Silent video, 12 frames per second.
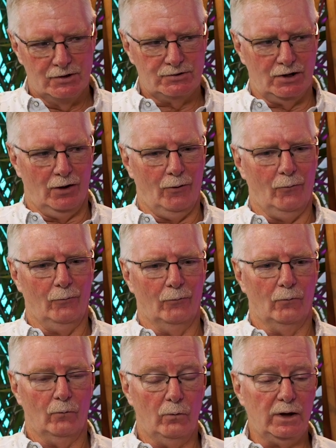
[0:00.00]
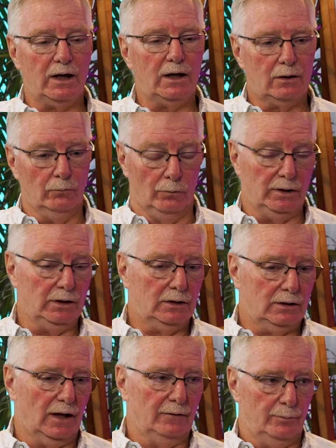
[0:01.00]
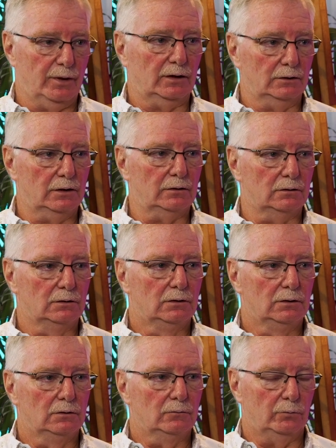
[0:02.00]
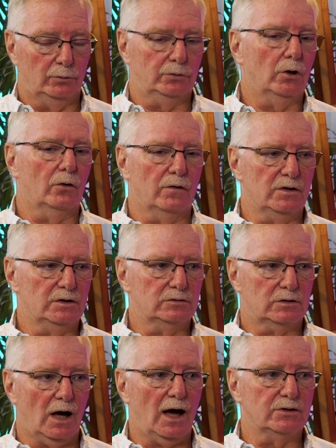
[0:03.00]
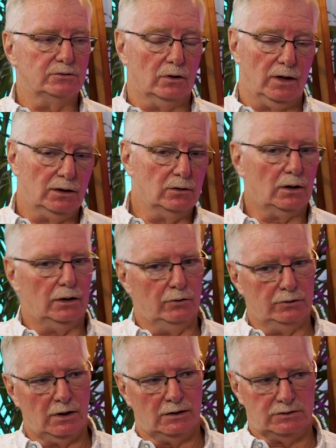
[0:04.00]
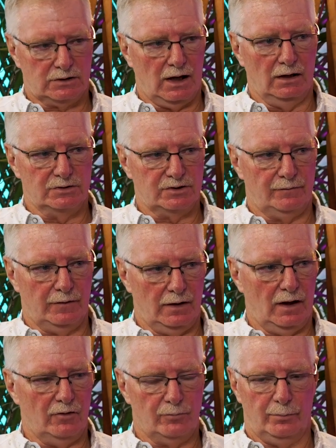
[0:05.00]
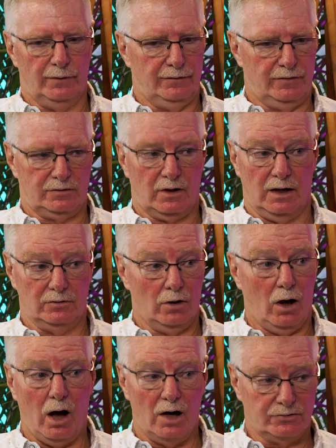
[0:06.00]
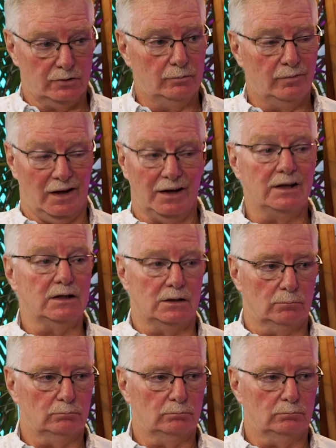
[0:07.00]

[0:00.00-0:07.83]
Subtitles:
So we had to pick a litter. We would go to these guys and go, hey, look, I know you got this guy on something else, but this guy's awesome and I need